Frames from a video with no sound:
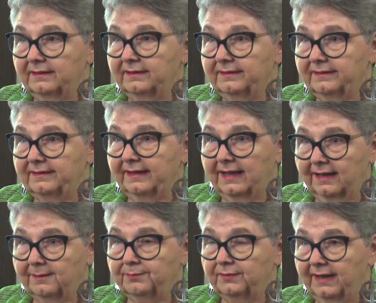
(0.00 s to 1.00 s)
they got
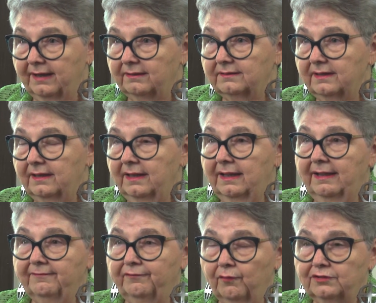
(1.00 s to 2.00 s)
it put out.
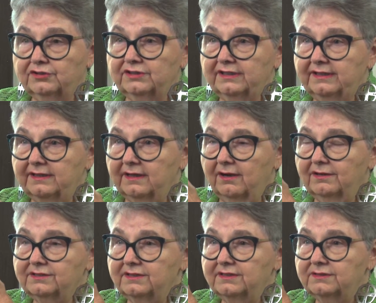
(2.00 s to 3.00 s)
Fortunately, the
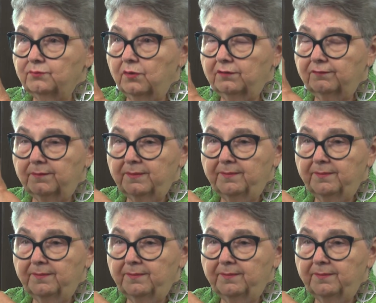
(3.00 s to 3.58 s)
arsonist worked from the